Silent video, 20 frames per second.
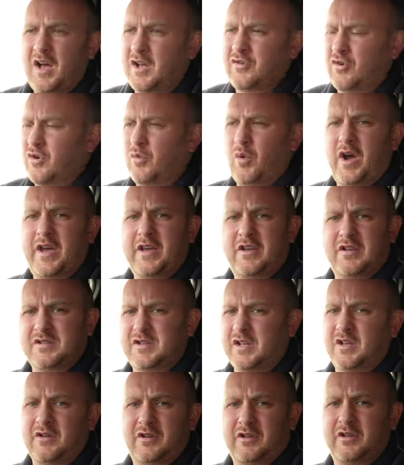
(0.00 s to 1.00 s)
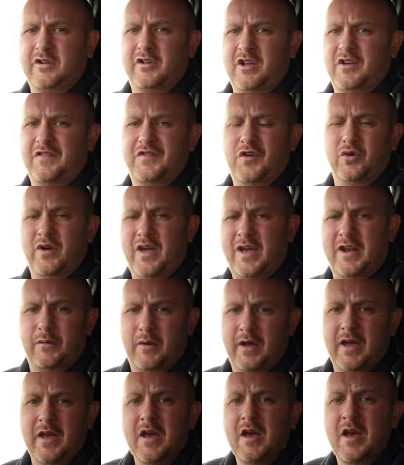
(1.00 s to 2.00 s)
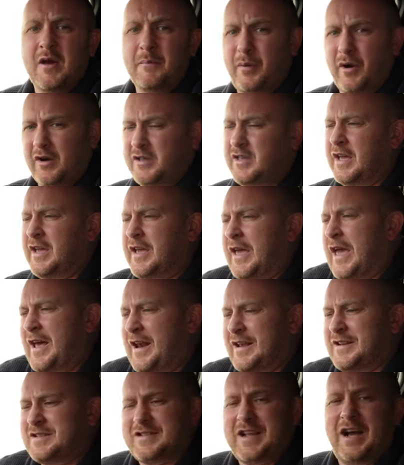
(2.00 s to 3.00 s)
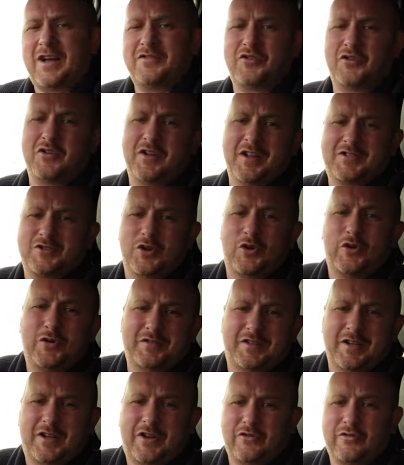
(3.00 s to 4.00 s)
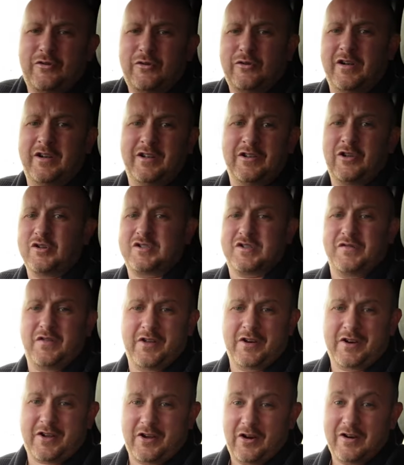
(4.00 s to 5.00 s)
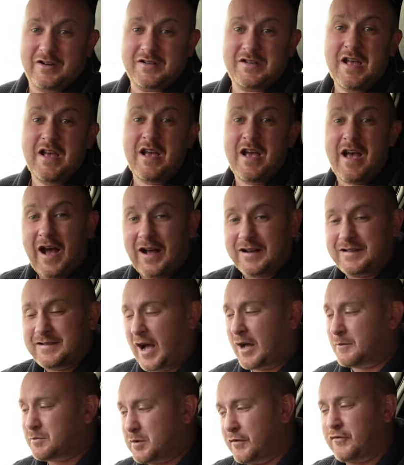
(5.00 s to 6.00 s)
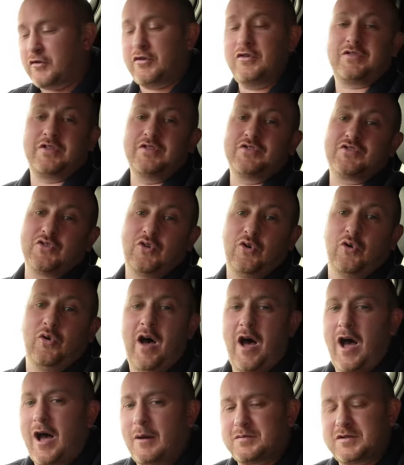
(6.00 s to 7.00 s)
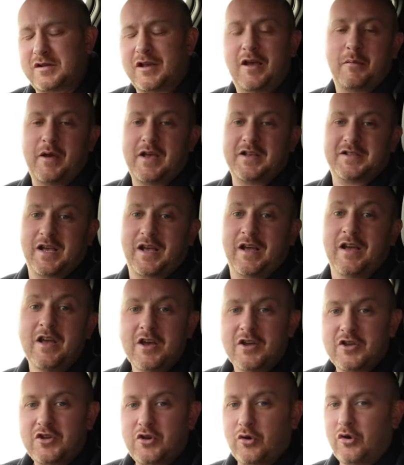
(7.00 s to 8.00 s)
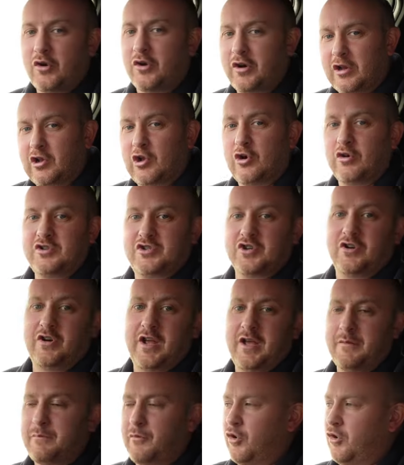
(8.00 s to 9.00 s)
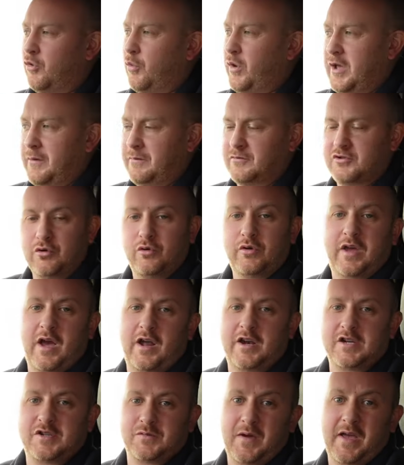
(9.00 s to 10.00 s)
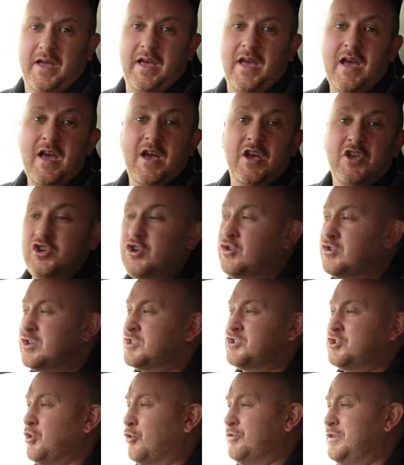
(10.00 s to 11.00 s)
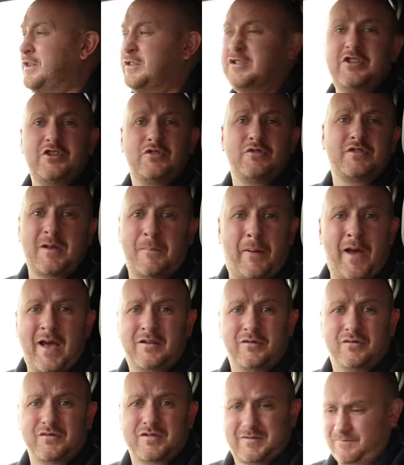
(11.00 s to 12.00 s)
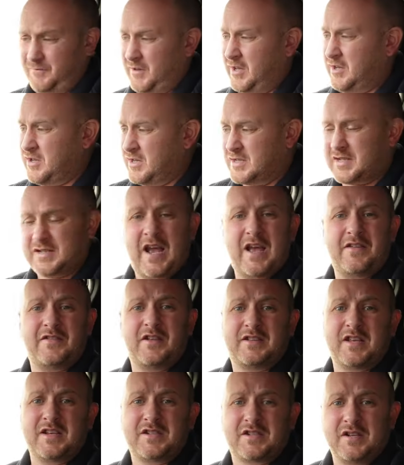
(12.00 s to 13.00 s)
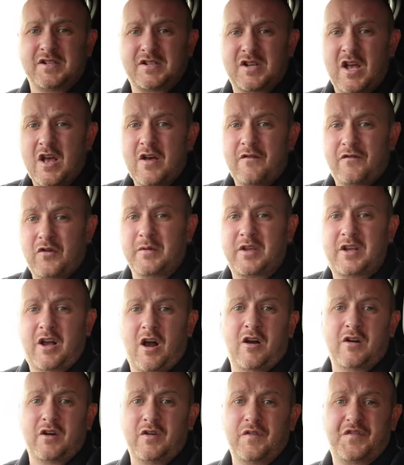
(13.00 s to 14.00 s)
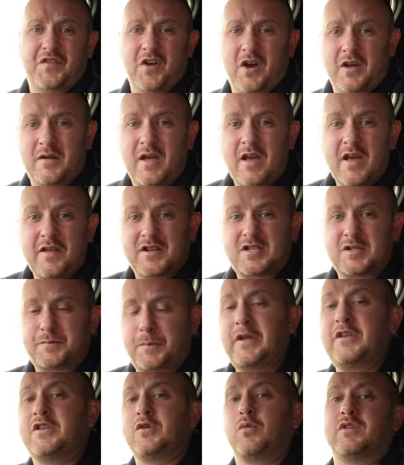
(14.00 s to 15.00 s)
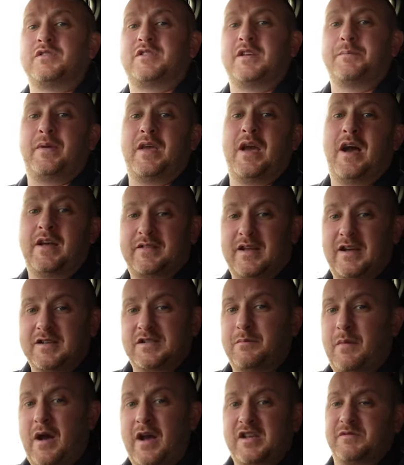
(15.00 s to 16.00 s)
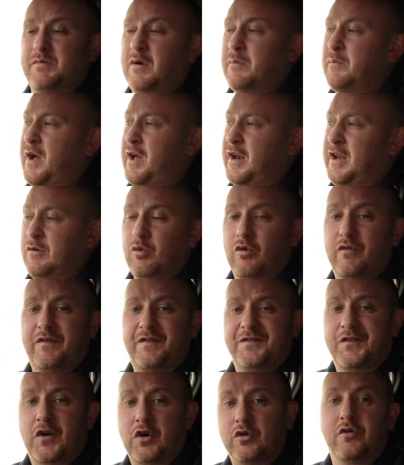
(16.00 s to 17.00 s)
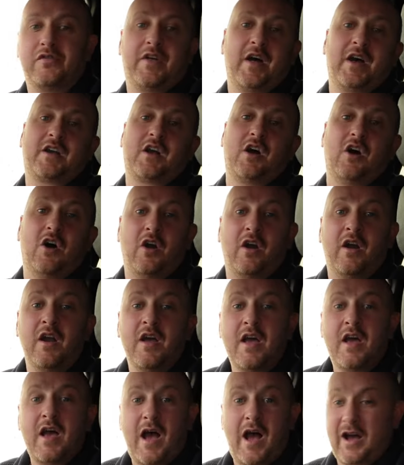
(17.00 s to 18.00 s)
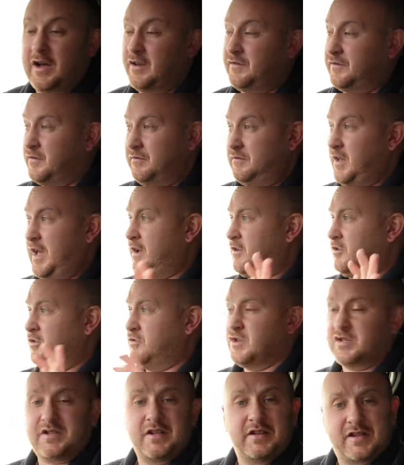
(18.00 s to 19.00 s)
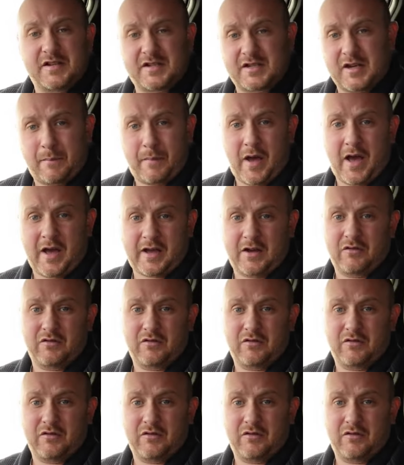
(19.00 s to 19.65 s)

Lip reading: I don't know why, because they can clearly afford it anyway. But you can get it standard on a Toyota Corolla and lots of other cars. Adaptive cruise control, absolutely amazing. You're on a long journey, motorway, dual carriageway. You just don't need to use the pedals. You just set the distance from the car in front, the speed you want to be at as a maximum, and it will follow that car. And yeah, you just need to sit back